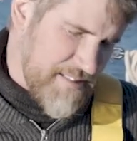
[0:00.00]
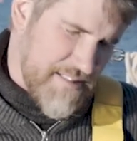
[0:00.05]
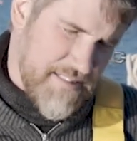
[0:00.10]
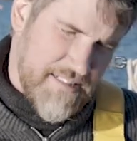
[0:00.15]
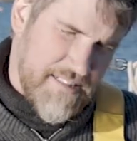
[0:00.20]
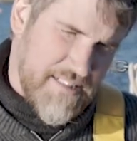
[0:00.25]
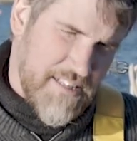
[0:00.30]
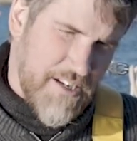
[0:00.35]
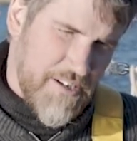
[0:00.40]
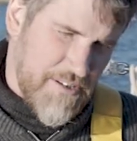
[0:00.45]

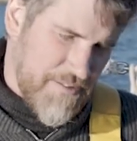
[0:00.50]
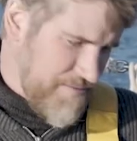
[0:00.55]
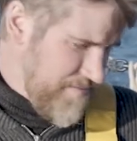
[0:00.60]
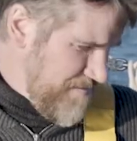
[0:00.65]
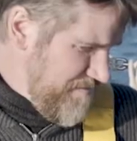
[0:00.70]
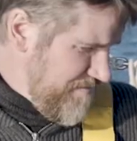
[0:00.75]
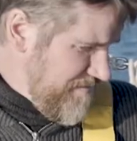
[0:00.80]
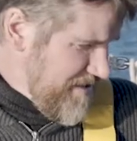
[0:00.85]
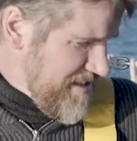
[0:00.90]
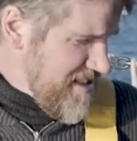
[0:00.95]
So
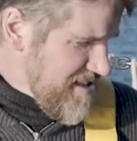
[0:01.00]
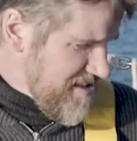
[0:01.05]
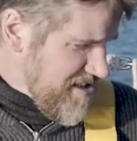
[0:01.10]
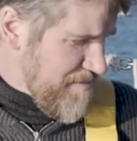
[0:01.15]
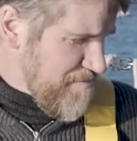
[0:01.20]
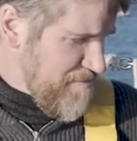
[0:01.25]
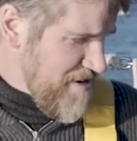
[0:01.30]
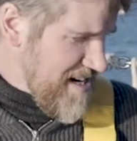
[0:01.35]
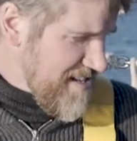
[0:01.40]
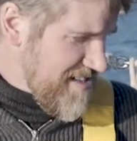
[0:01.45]
this is
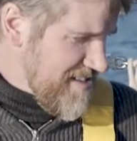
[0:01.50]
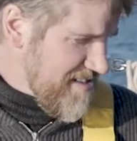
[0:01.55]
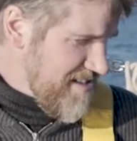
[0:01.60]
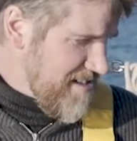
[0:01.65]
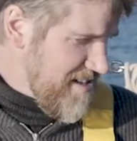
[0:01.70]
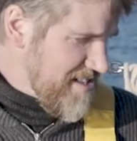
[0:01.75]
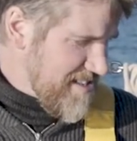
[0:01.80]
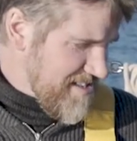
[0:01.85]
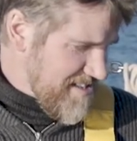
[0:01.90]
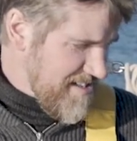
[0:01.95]
our practice
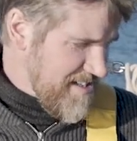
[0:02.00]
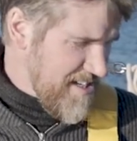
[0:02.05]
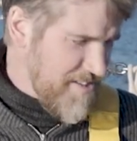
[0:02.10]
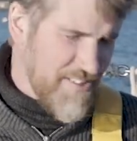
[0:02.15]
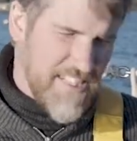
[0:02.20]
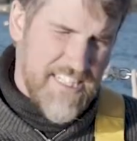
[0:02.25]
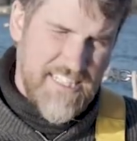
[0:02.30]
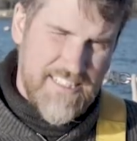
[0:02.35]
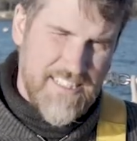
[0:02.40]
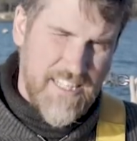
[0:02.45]
line. It's a
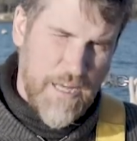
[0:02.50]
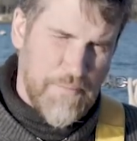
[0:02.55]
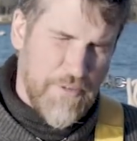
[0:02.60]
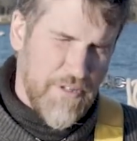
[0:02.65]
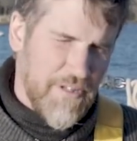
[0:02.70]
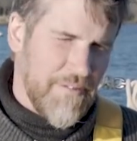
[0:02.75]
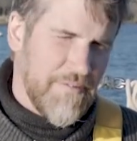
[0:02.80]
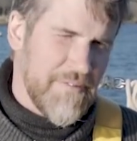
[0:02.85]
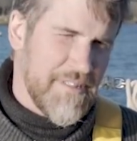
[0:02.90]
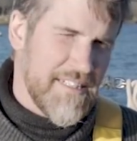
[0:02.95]
lovely
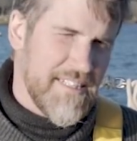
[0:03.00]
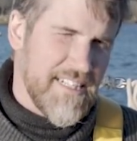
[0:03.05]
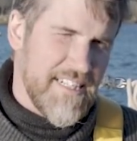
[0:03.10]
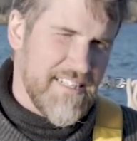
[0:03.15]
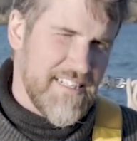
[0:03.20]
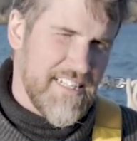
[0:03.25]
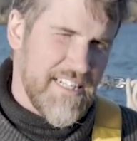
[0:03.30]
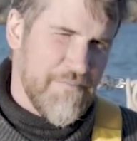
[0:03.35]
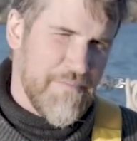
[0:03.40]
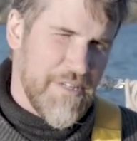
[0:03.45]
supple
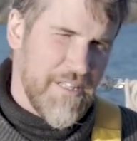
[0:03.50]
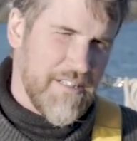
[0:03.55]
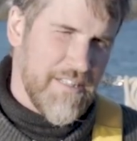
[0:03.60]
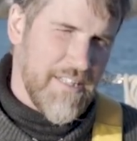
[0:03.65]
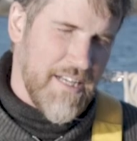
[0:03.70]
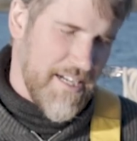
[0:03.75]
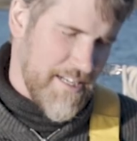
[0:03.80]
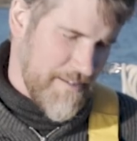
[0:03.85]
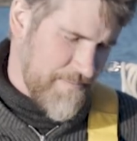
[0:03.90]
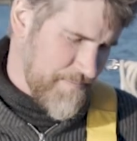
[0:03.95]
16mm
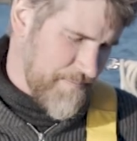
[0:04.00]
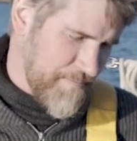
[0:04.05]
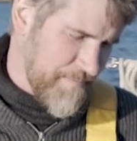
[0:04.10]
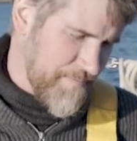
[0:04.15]
line,